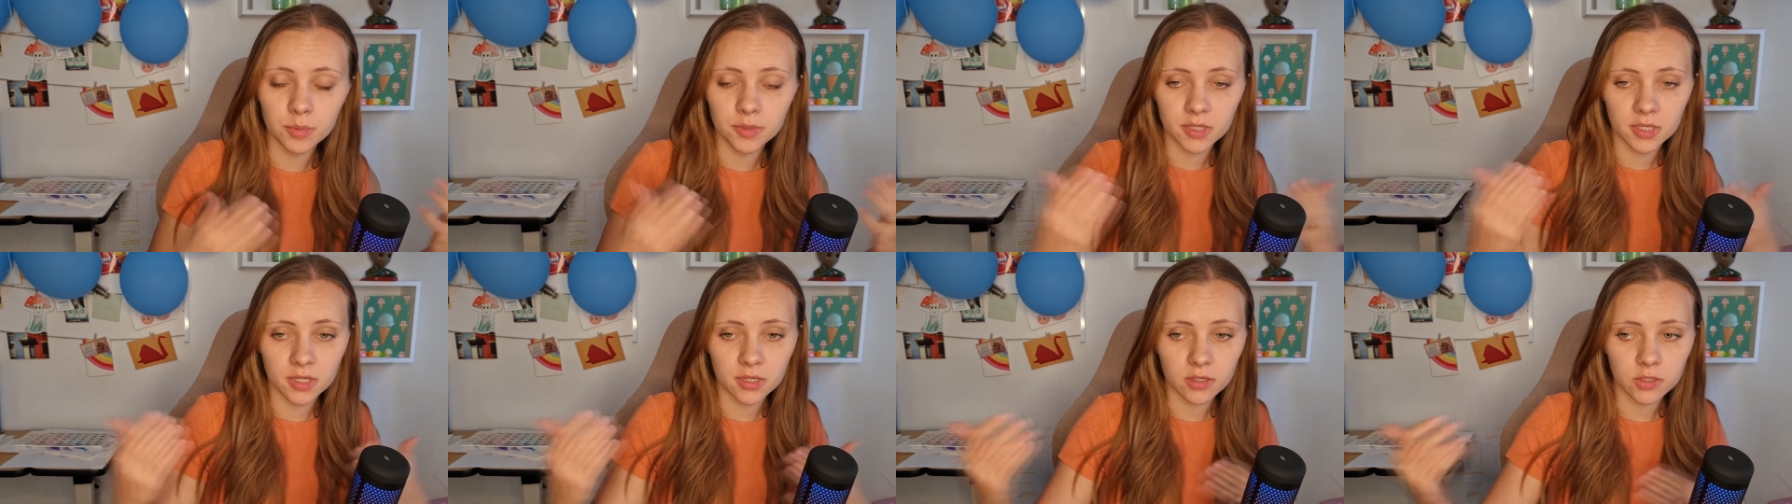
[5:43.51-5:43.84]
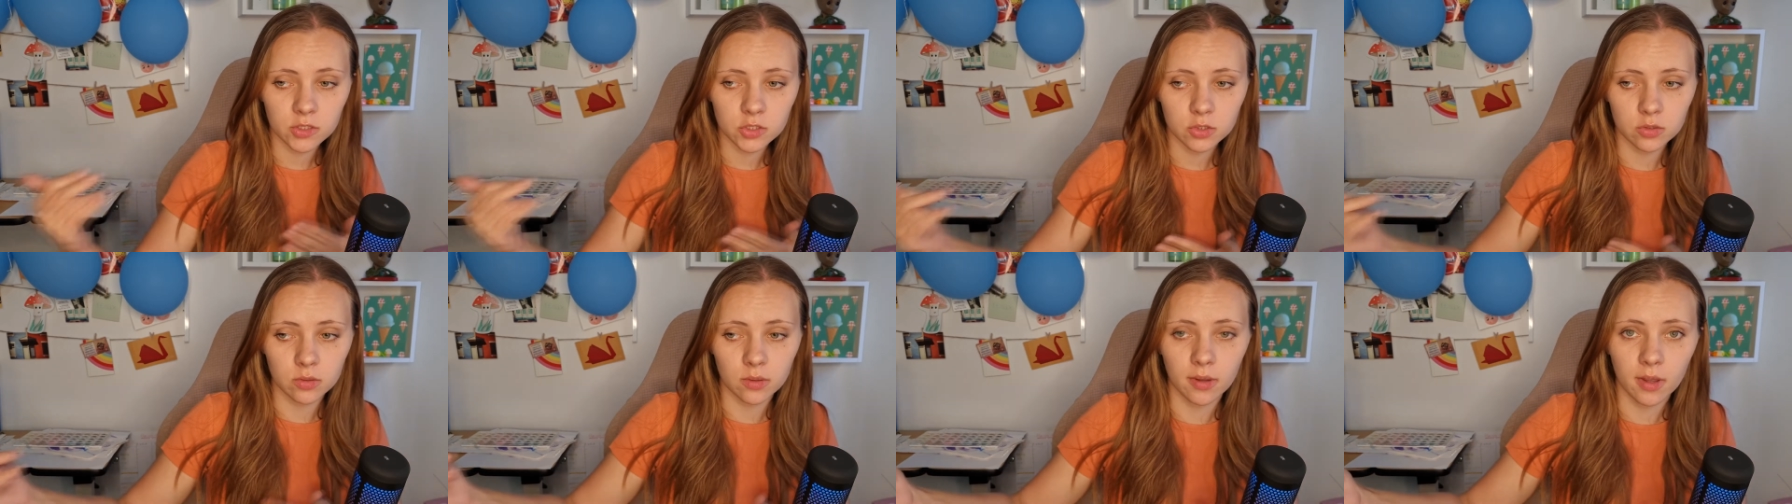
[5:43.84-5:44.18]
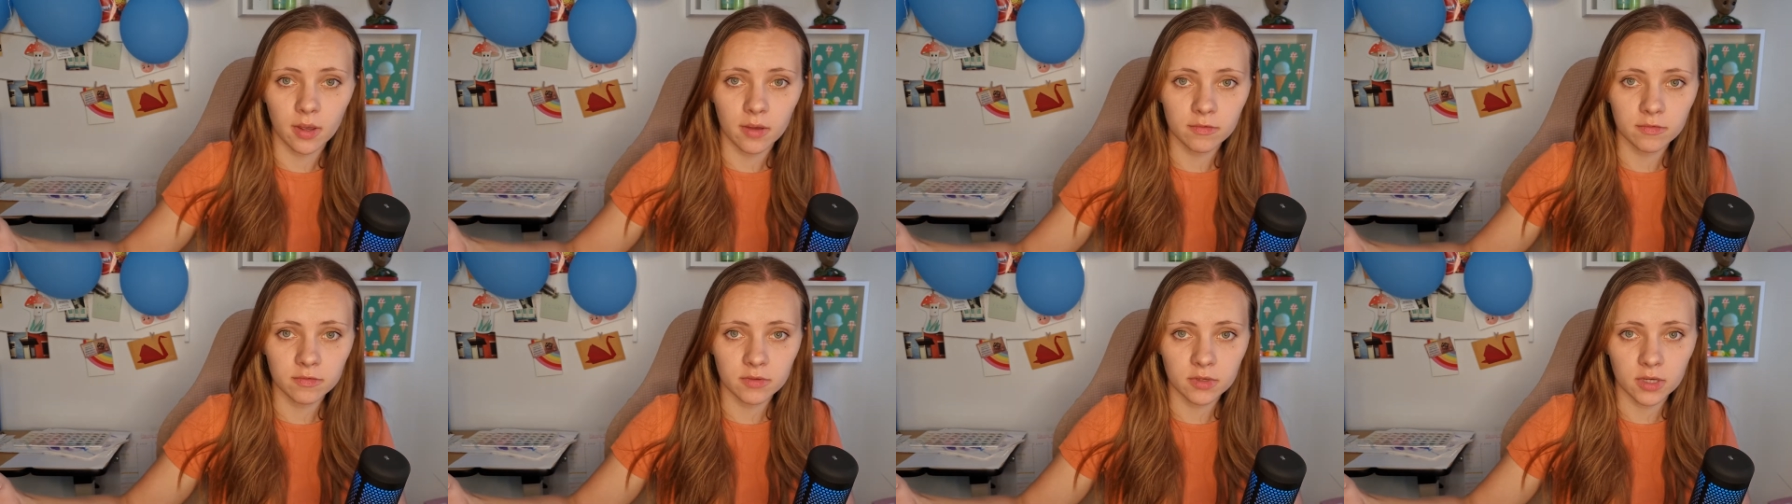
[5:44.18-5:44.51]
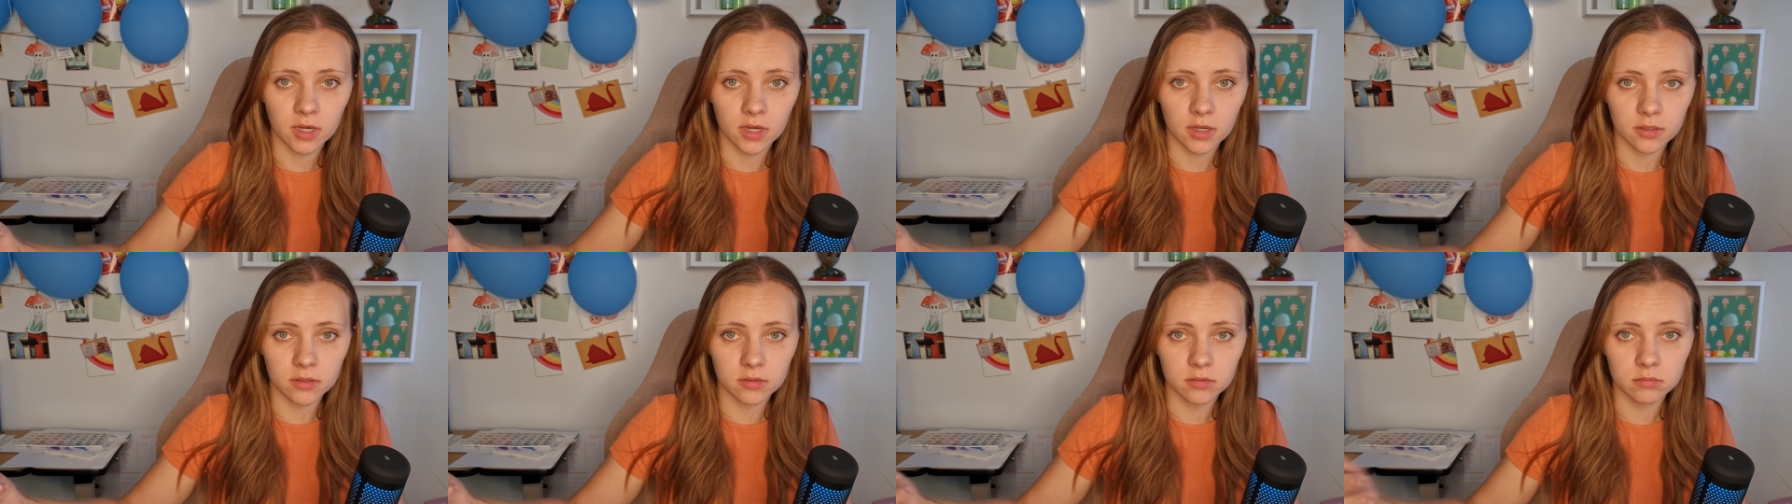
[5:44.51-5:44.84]
then I should have
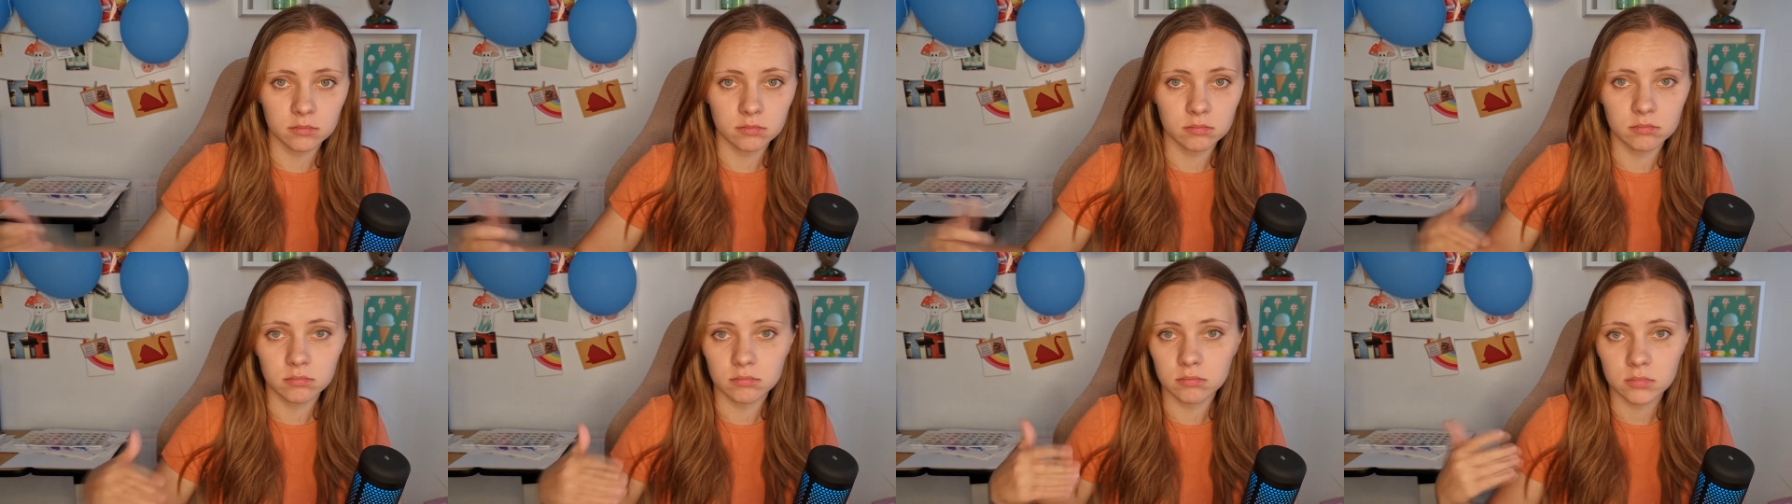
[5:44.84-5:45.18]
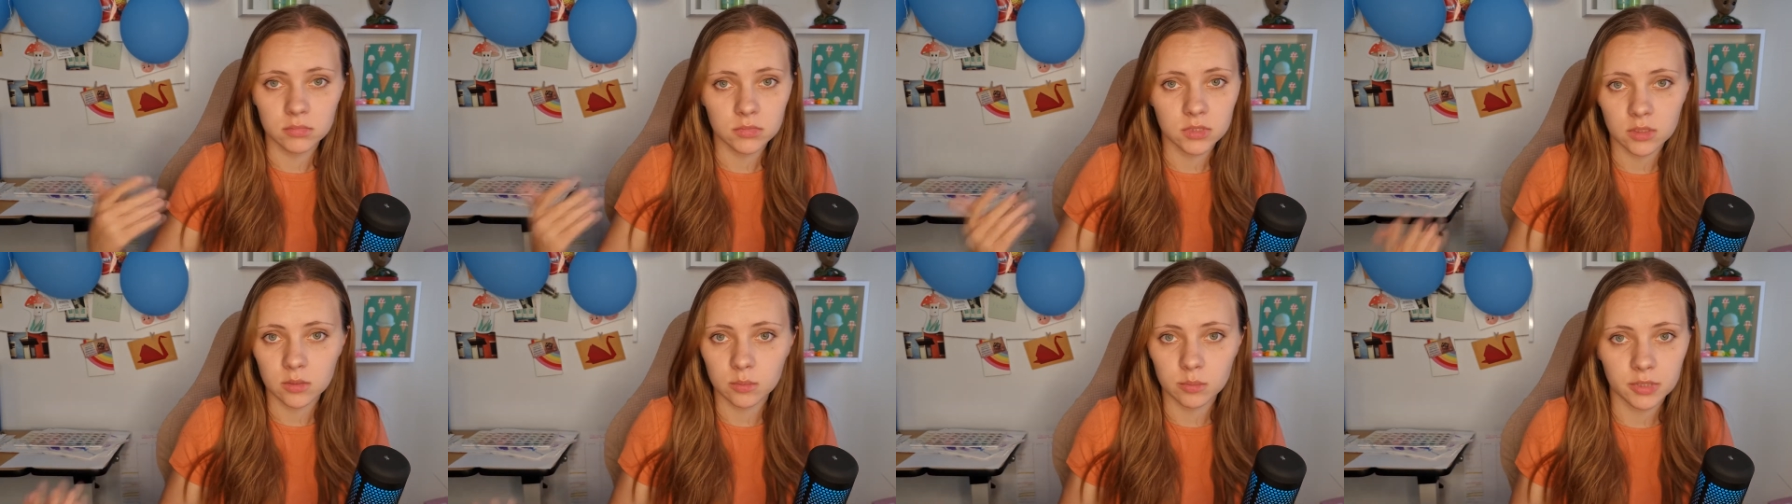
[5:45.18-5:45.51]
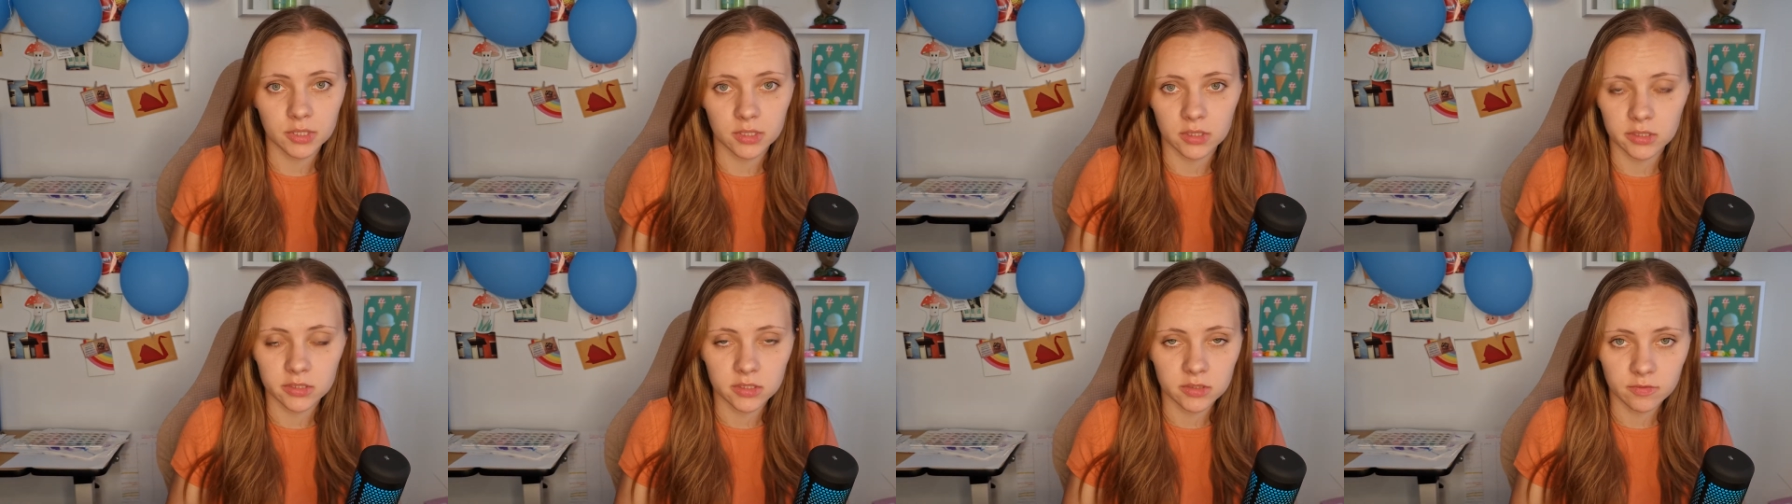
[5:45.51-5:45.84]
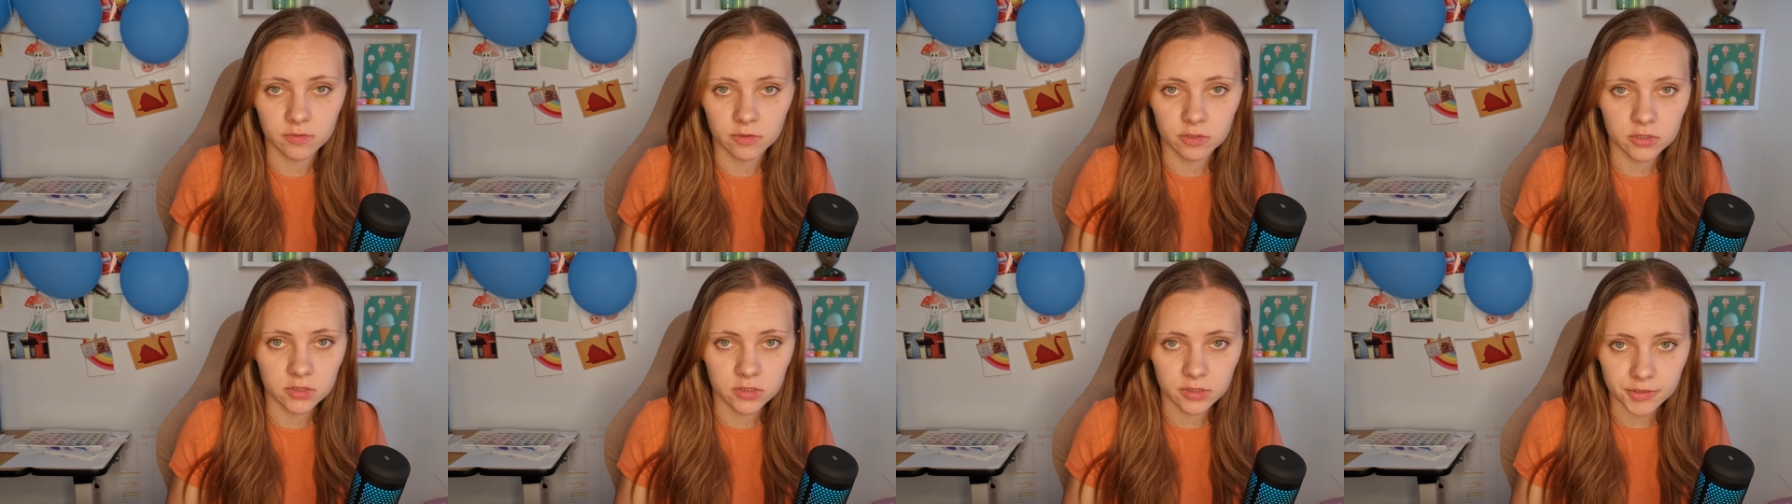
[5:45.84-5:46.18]
gone completely
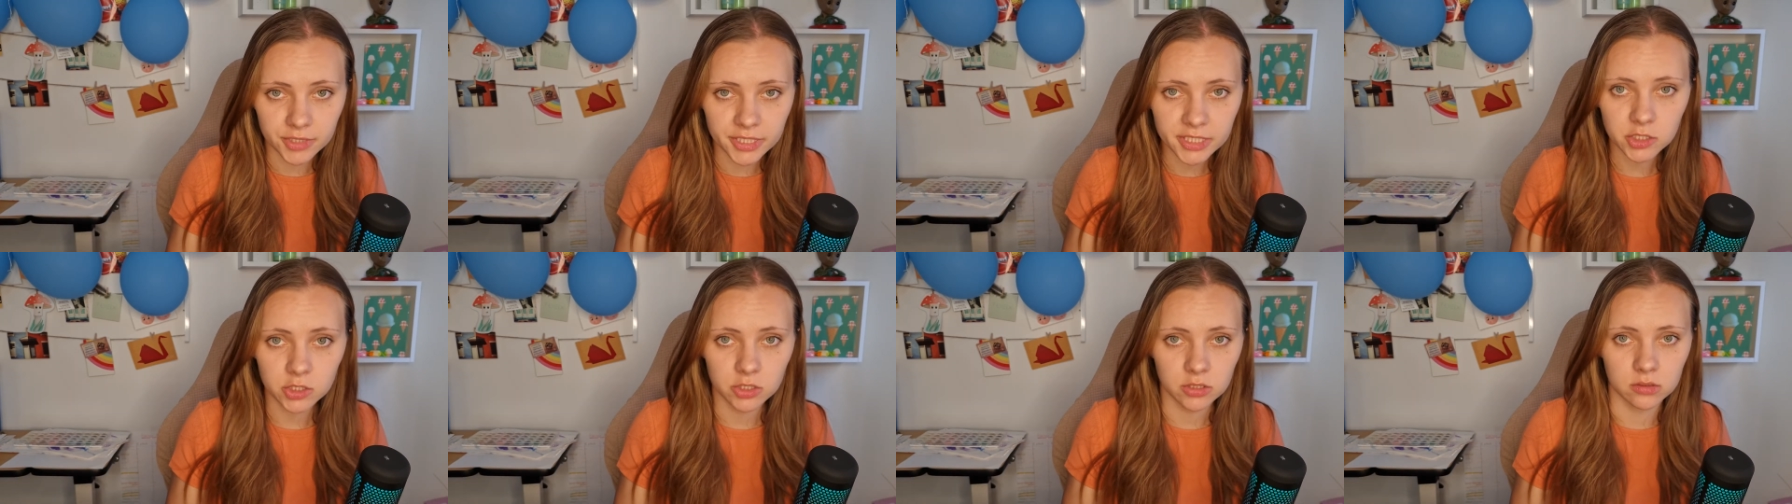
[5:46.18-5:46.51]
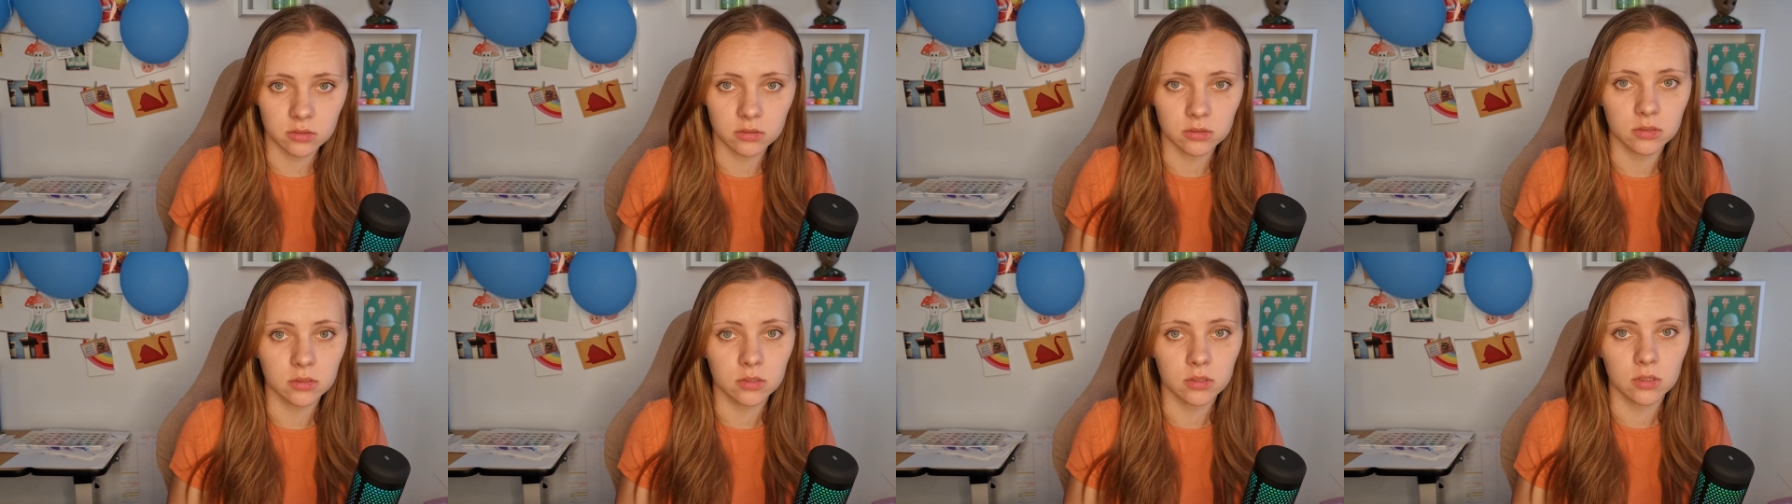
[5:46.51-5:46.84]
different direction.